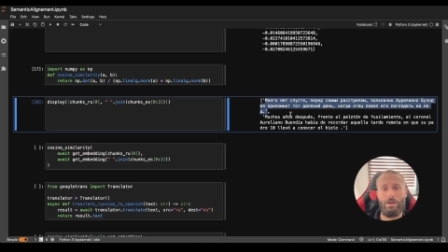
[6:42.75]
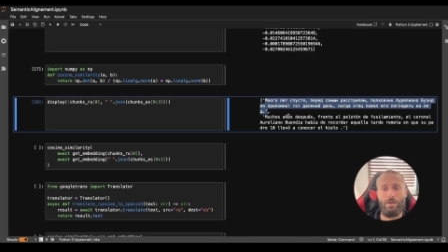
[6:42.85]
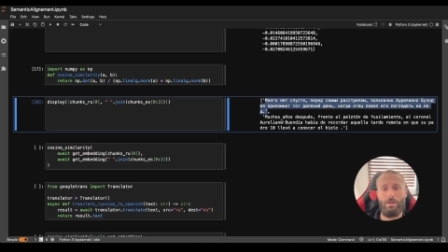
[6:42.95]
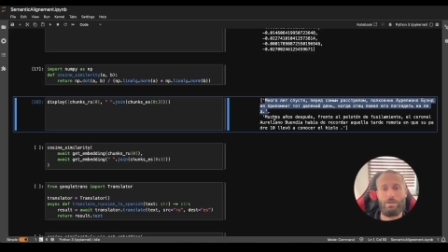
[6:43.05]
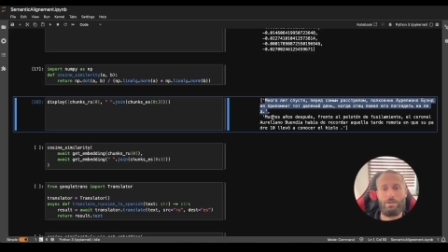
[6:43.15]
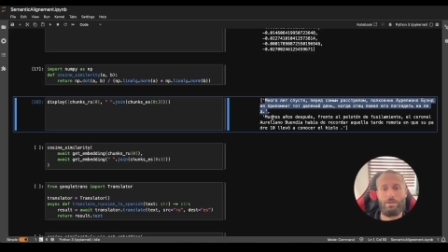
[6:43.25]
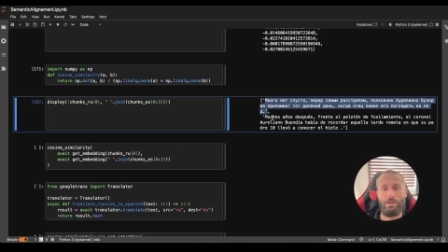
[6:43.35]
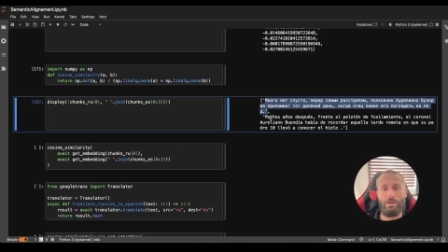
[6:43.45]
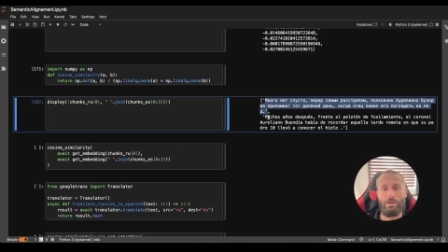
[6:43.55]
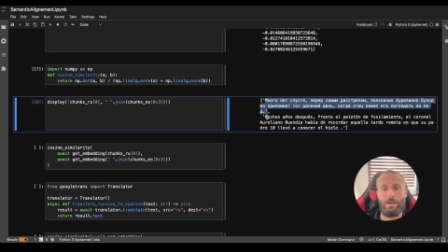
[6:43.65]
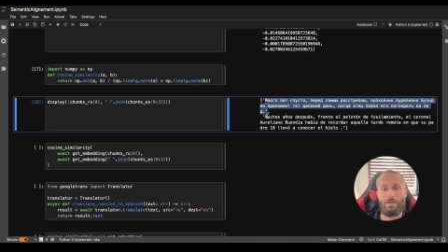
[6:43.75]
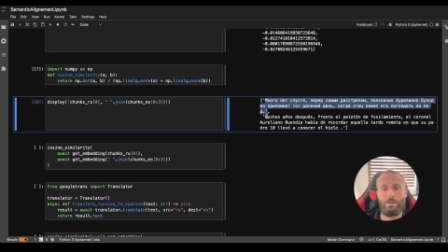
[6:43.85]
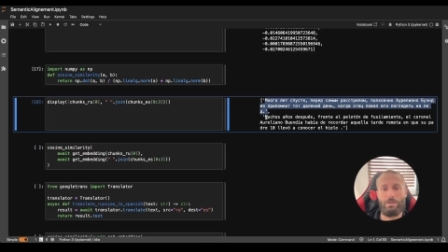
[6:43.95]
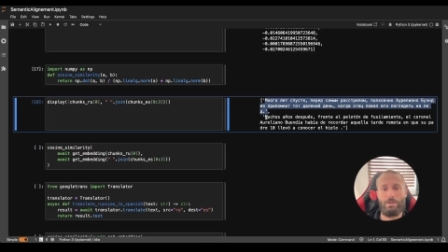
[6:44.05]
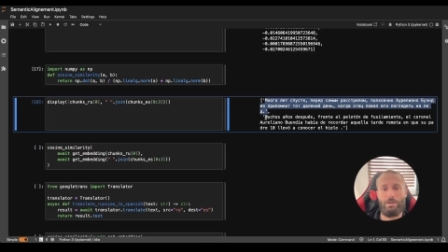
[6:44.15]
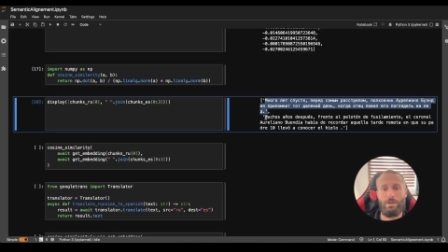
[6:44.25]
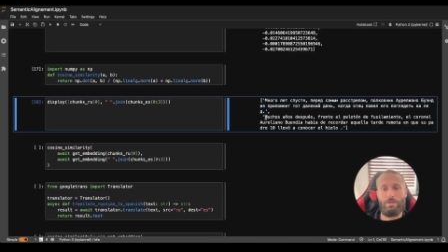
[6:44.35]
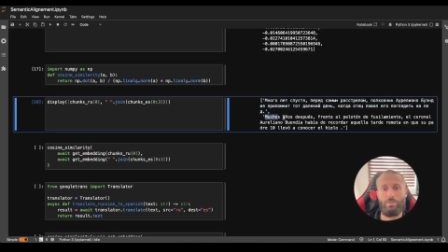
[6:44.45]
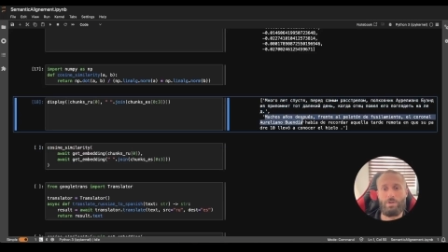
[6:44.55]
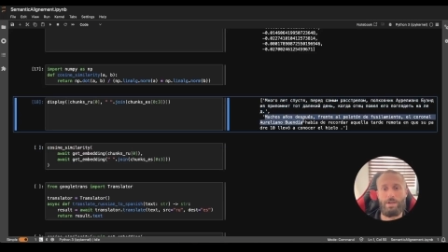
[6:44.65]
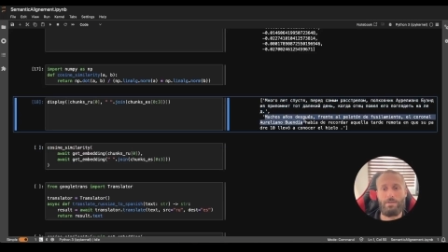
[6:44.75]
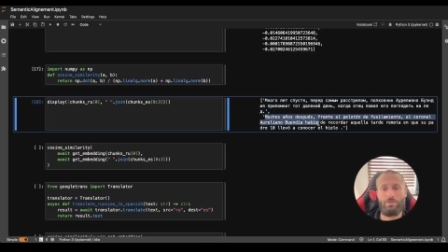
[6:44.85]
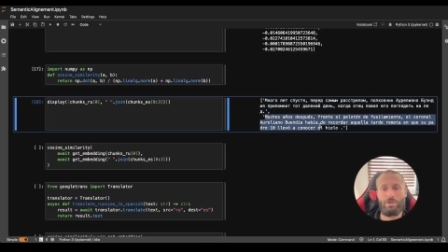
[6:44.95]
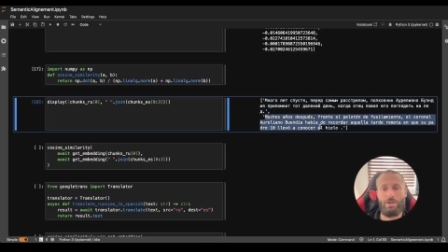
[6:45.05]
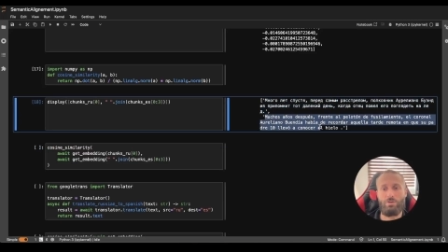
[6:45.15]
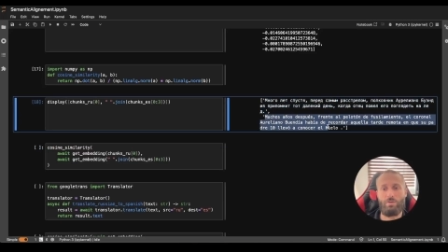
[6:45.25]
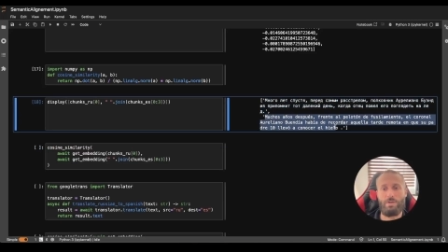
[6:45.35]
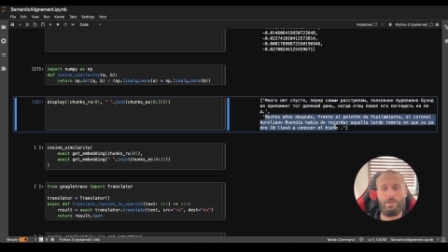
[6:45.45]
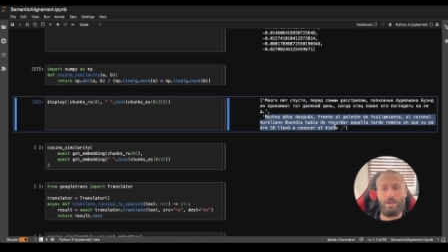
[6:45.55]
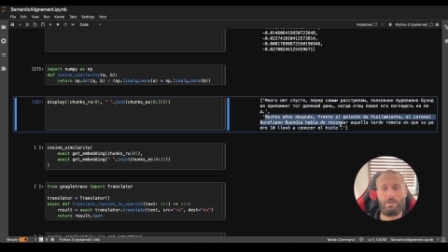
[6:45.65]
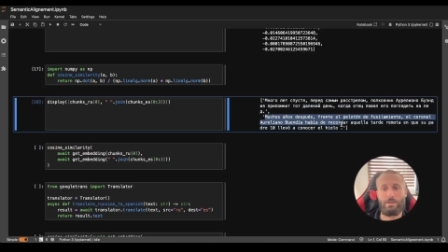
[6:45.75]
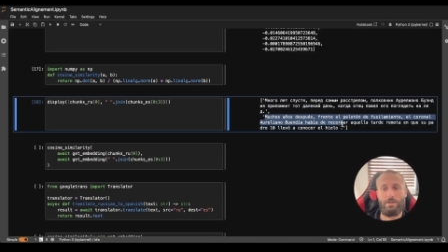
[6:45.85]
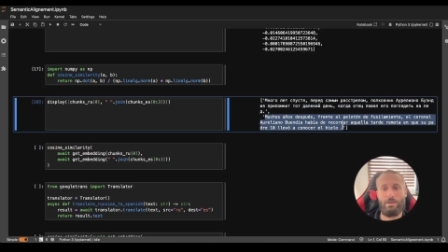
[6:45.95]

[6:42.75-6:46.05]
this text is a precise translation of this text,